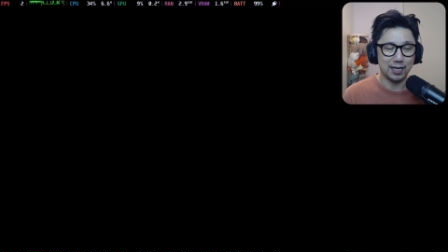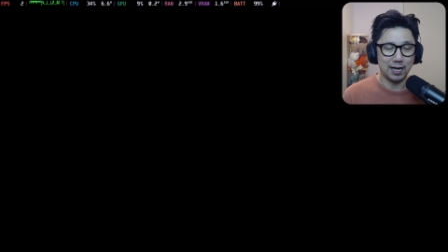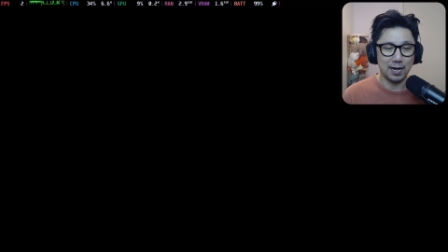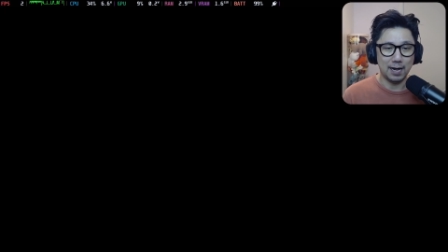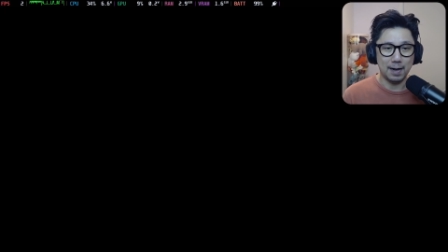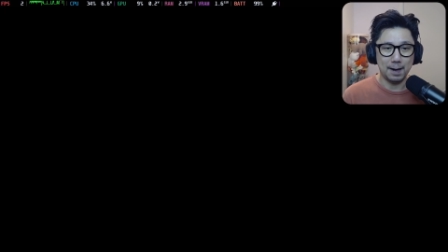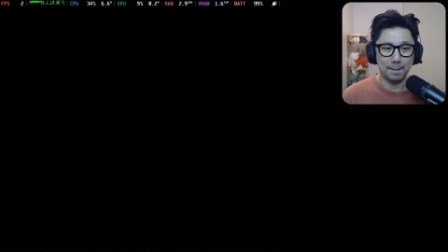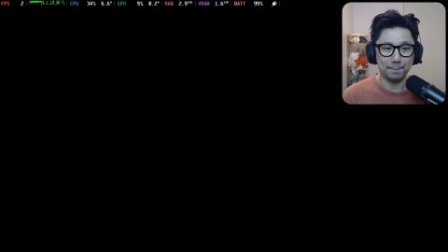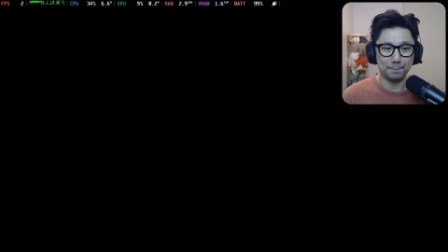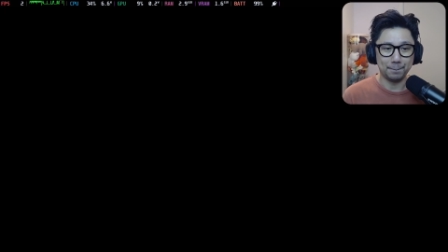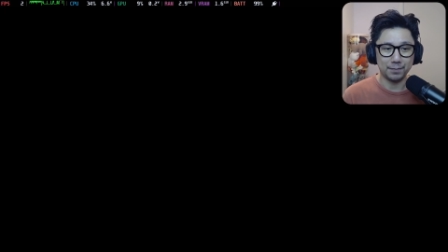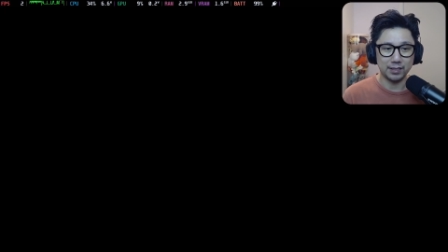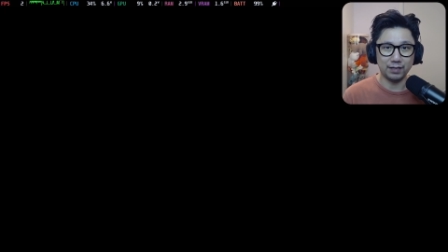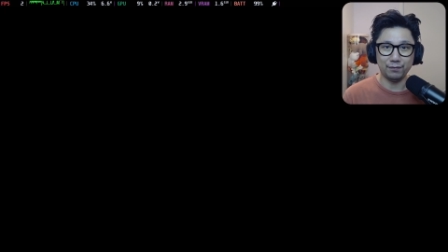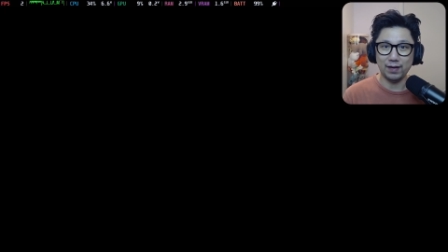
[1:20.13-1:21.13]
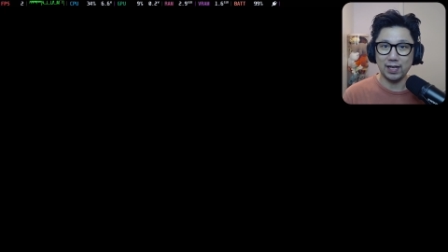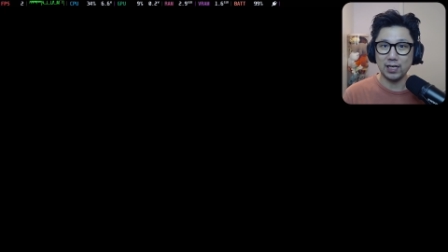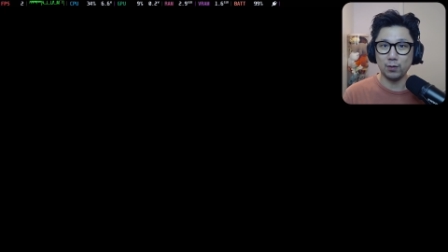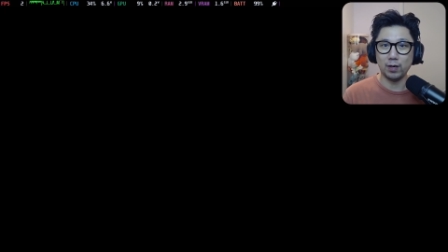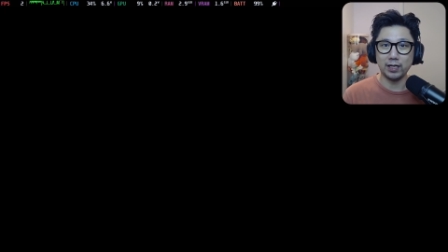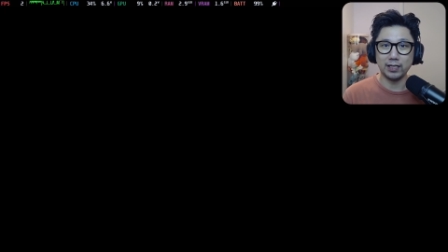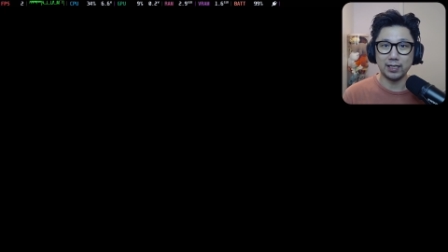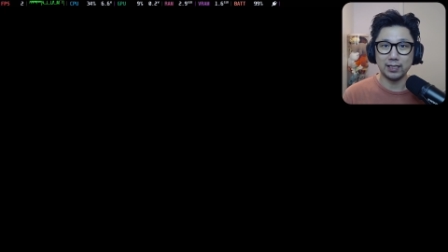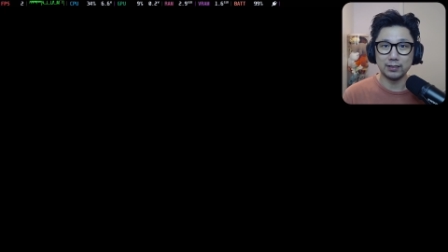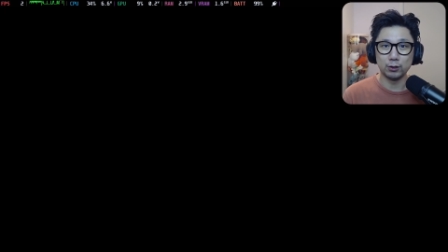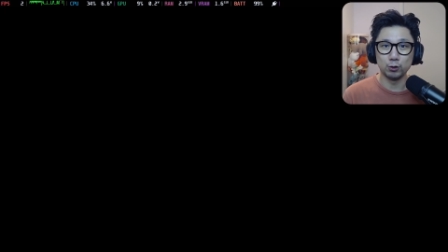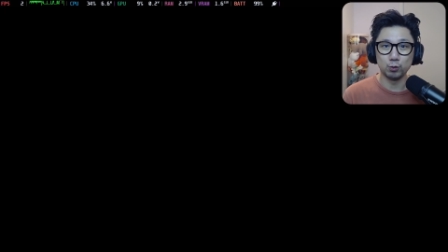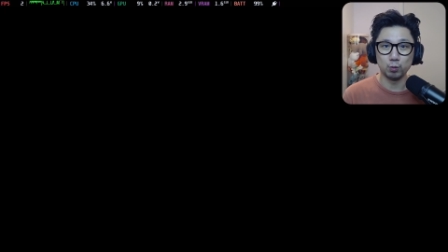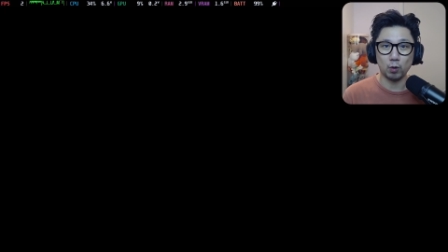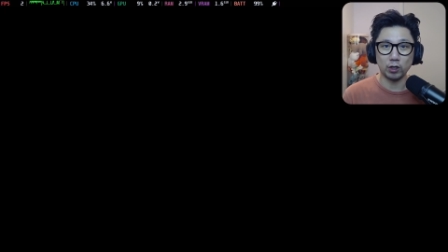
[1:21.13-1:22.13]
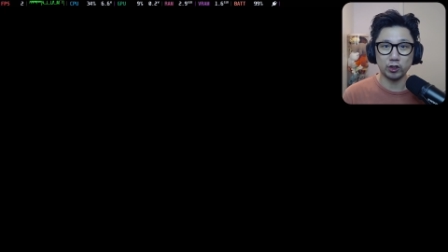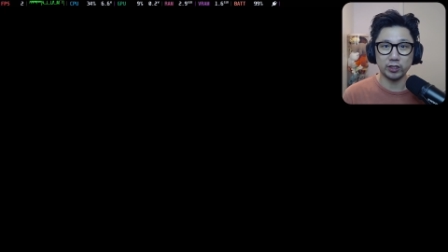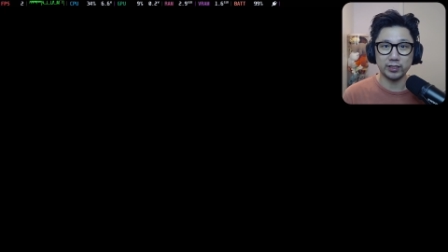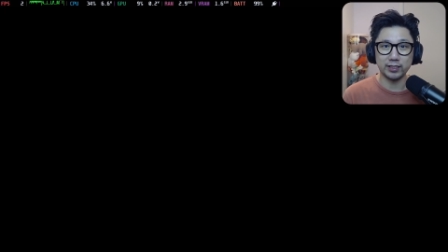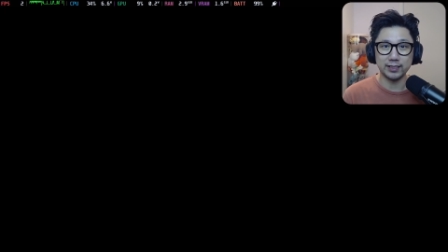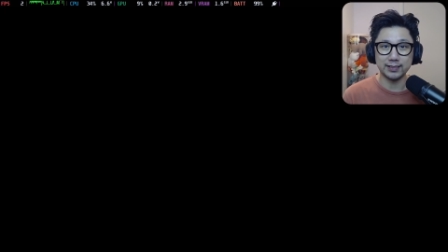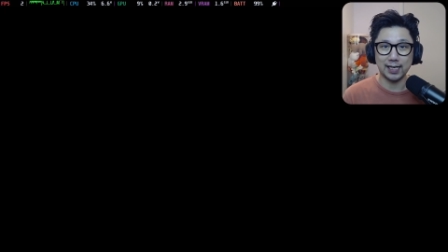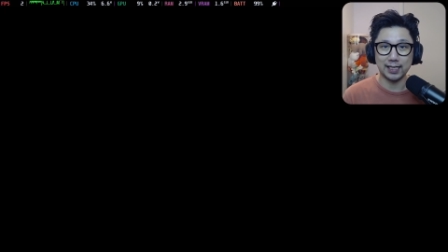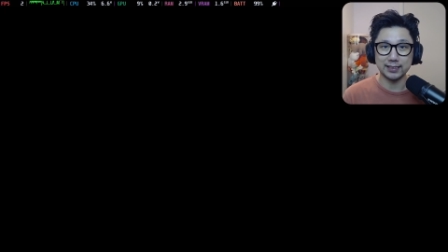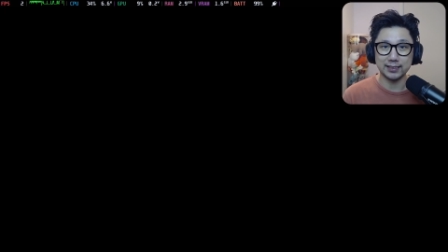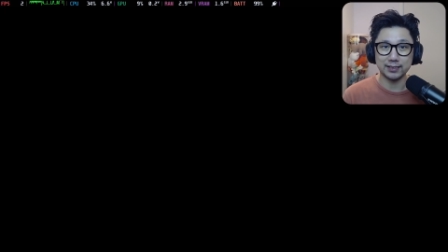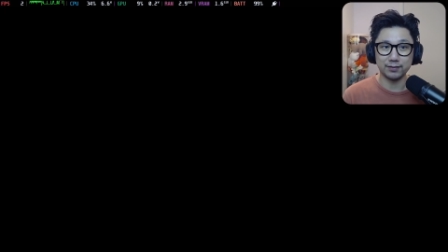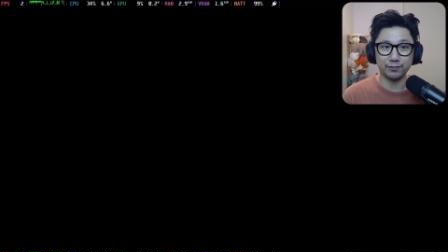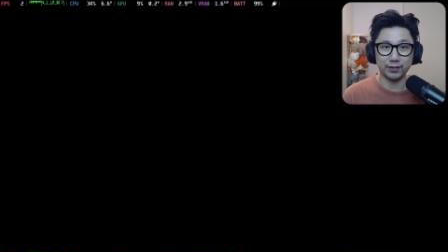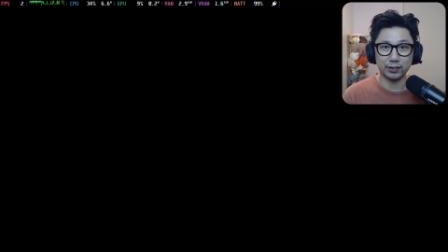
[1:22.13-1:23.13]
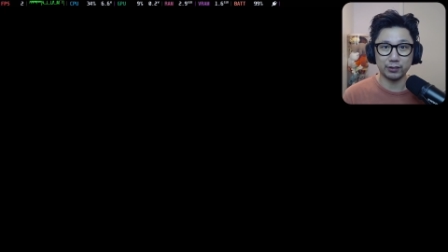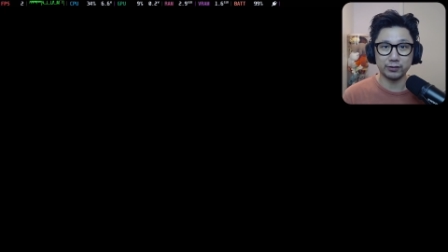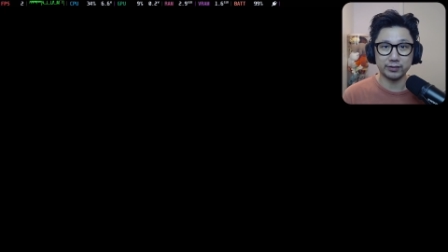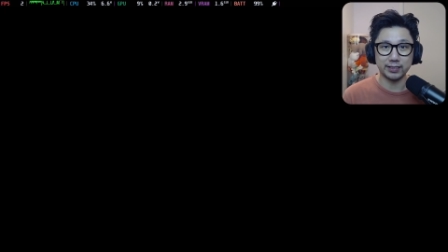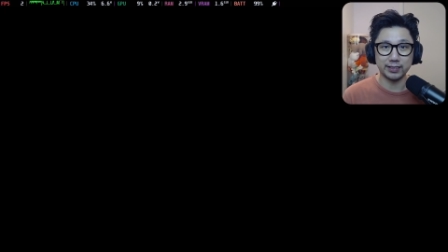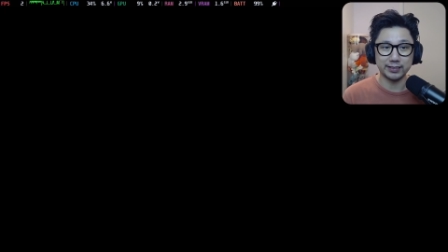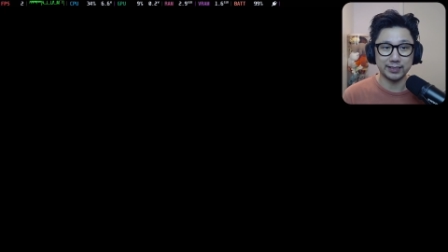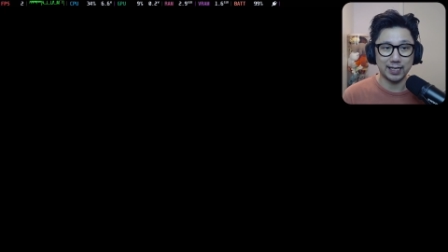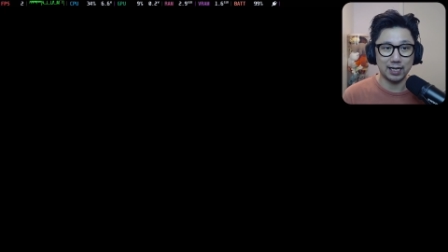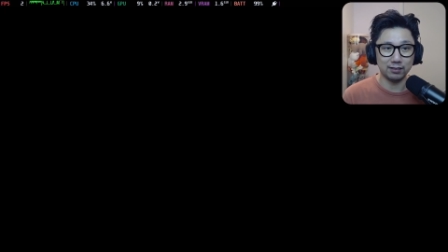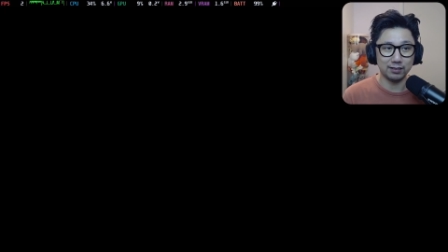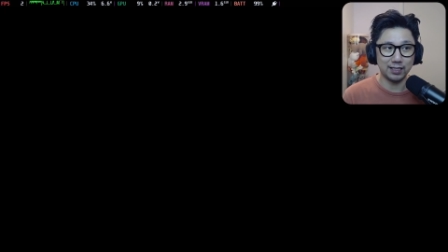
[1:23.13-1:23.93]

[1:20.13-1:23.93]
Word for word: Um, if anyone who's watching this has figured this out,